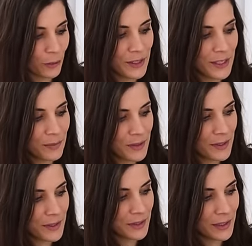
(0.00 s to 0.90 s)
It
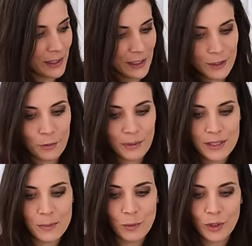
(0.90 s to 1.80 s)
seems a little
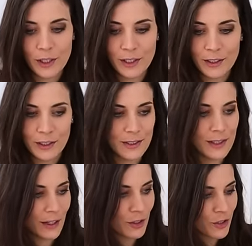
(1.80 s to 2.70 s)
bit smaller than this
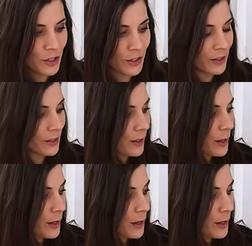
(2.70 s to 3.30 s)
section.